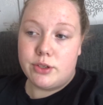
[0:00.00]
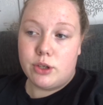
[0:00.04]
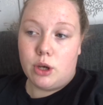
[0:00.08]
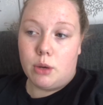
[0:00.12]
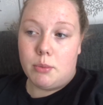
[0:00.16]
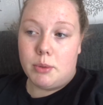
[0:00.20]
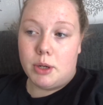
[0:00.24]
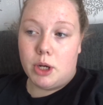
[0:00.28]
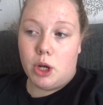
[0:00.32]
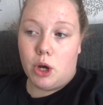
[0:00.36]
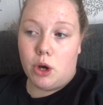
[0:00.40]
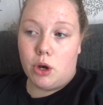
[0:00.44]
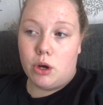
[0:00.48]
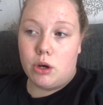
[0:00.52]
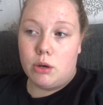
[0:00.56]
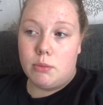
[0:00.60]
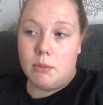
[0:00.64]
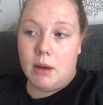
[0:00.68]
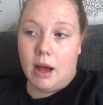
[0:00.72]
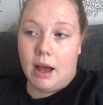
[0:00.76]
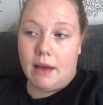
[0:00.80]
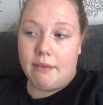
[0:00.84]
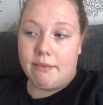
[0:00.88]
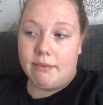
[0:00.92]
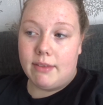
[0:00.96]
coming home
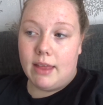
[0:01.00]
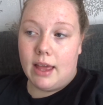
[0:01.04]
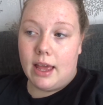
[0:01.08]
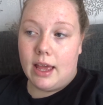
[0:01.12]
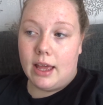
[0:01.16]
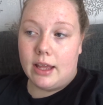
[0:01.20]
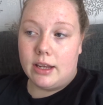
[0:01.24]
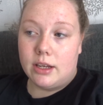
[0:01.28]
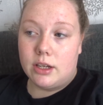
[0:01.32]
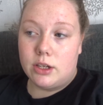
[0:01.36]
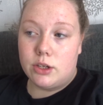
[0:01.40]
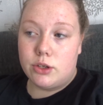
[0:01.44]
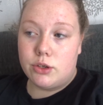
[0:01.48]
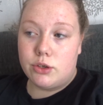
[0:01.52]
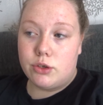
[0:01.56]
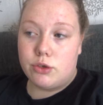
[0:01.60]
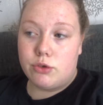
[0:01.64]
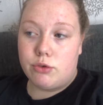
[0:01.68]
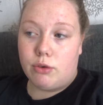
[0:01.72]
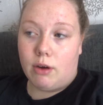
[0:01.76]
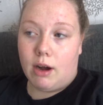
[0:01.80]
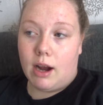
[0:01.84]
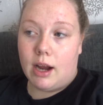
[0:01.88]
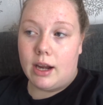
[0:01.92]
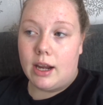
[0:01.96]
and then
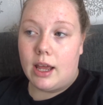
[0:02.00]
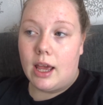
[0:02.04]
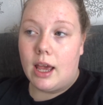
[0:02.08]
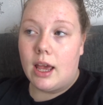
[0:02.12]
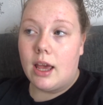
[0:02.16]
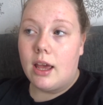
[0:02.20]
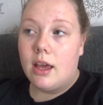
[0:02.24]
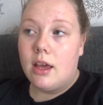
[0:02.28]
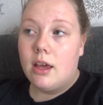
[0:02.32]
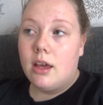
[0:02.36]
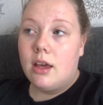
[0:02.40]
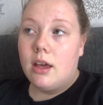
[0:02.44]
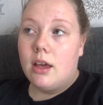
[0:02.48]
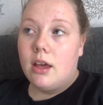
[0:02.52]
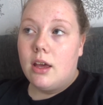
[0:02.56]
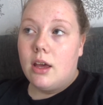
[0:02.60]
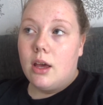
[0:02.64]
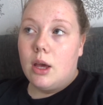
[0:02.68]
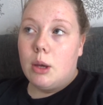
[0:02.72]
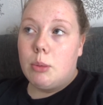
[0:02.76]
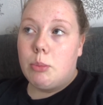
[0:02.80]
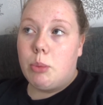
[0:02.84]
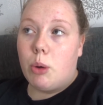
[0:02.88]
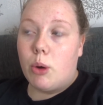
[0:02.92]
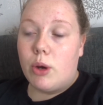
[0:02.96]
trying to
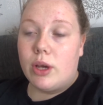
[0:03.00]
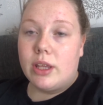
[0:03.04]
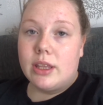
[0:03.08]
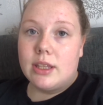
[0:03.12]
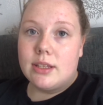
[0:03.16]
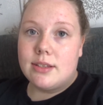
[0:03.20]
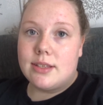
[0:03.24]
put in the